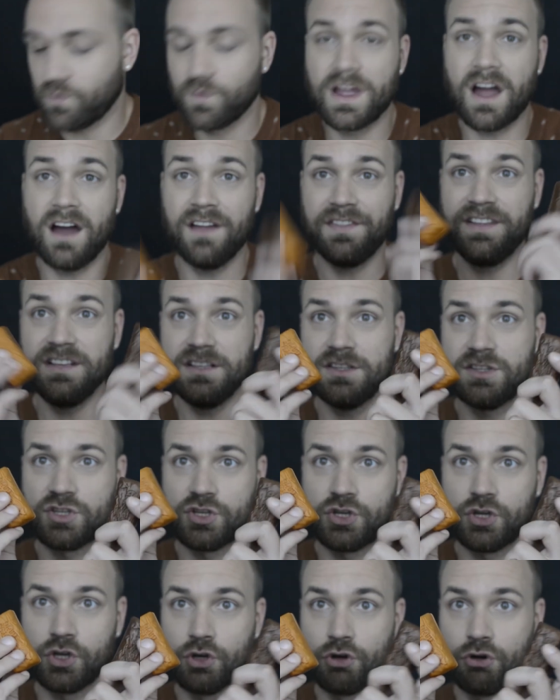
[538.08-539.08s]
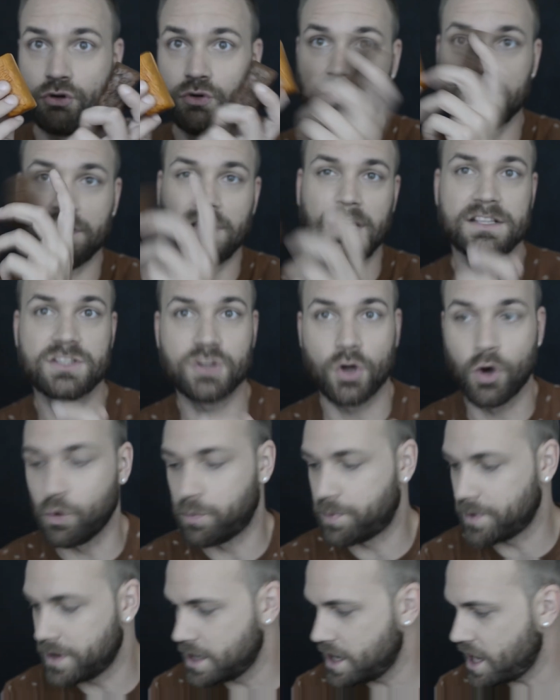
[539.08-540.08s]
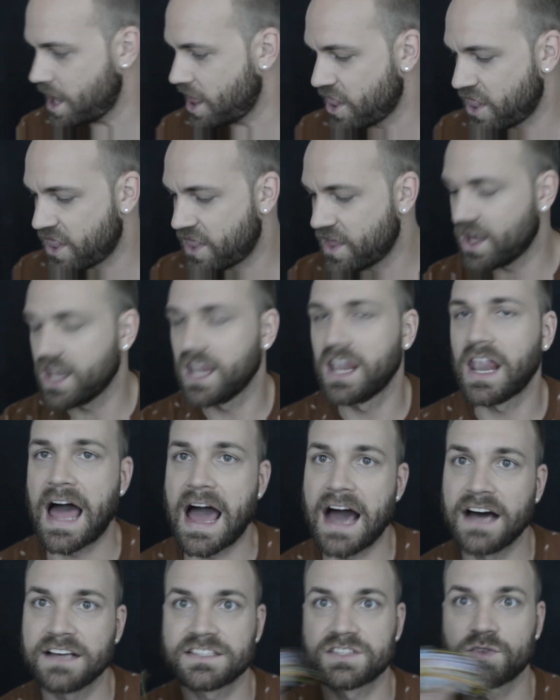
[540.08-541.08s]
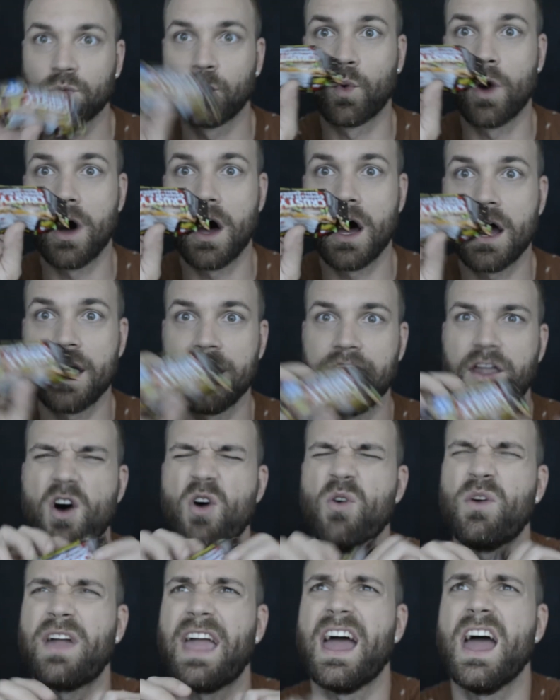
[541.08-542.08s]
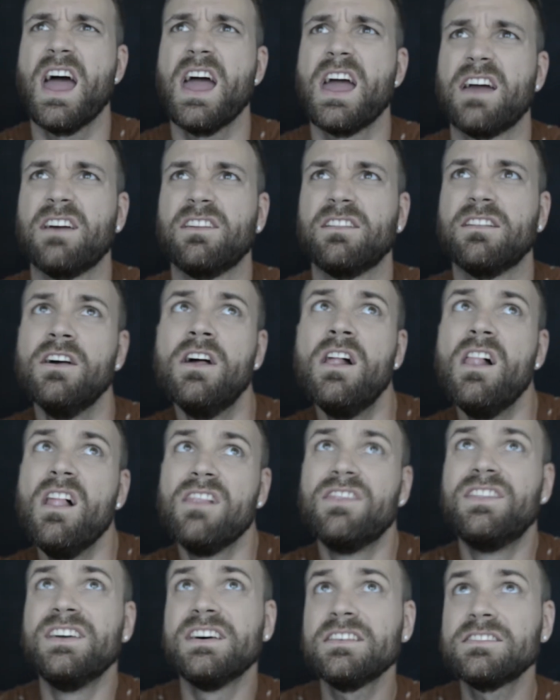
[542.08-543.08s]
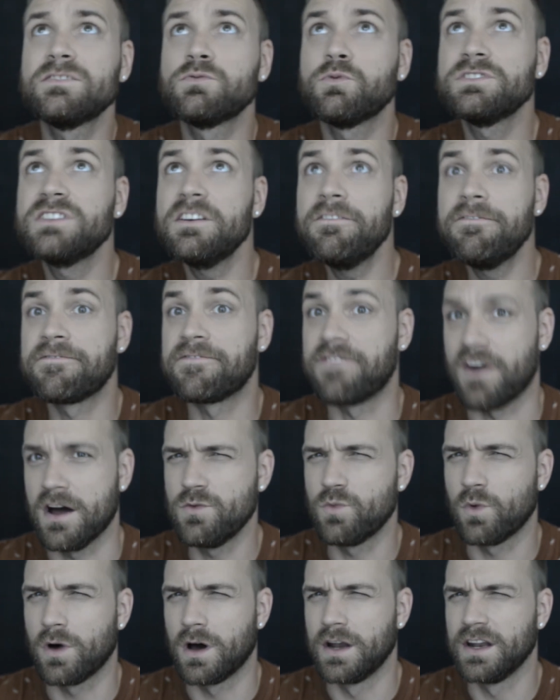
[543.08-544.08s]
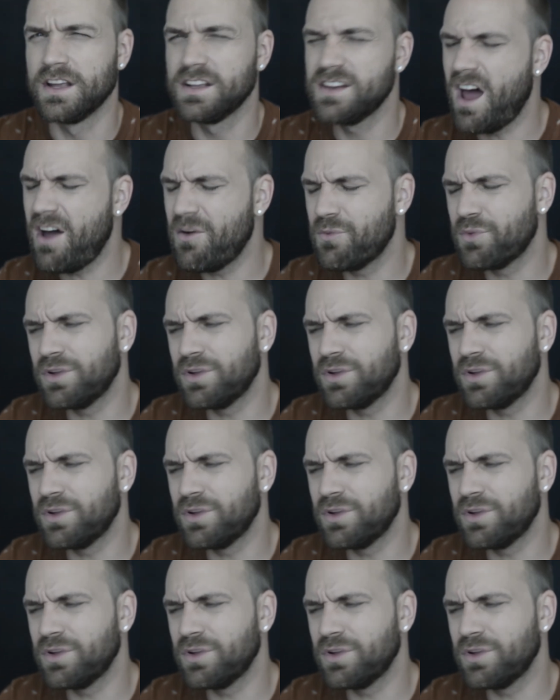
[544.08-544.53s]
we got these two. Let's open the last one. Okay, this was a fun one. Not